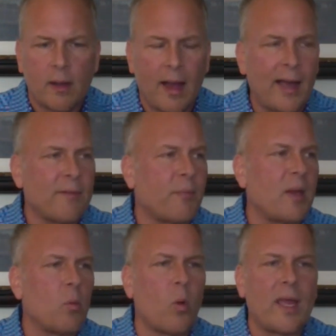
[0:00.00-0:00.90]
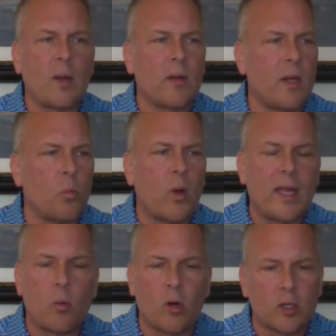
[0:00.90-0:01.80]
I've been way in
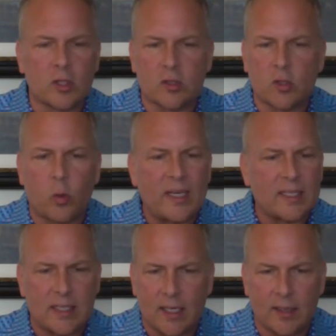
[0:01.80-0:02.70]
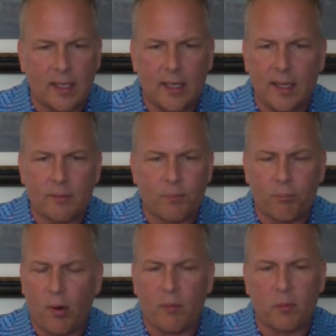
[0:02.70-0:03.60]
way worse quicksand than
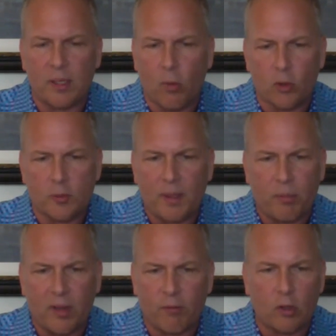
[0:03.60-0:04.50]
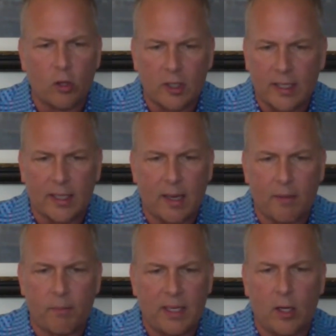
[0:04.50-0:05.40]
probably most people ever looking
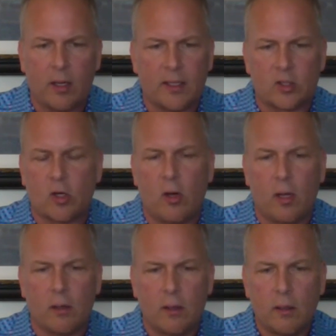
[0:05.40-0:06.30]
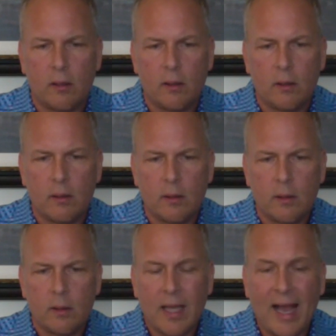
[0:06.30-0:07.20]
at me on this call.
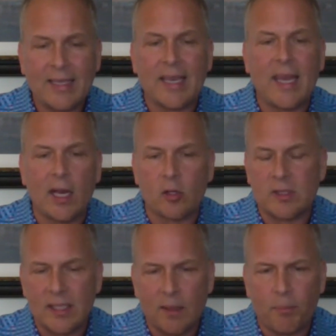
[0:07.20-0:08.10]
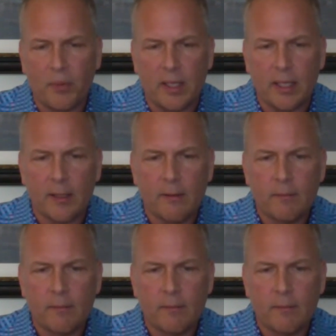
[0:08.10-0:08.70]
I care deeply.